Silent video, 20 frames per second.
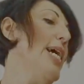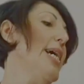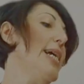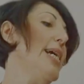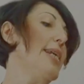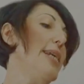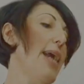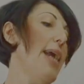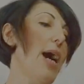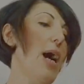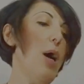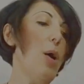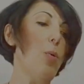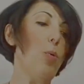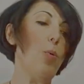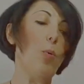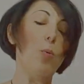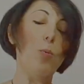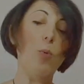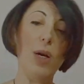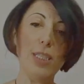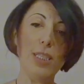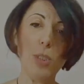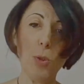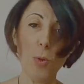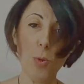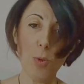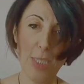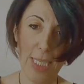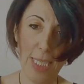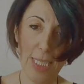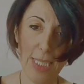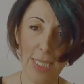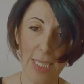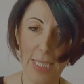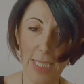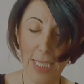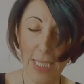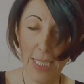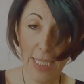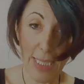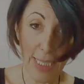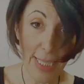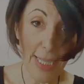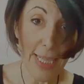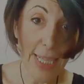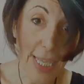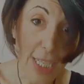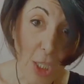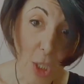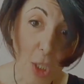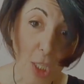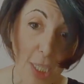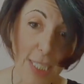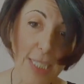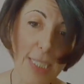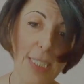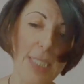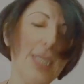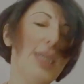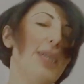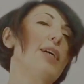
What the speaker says: Now, once you test the Legend,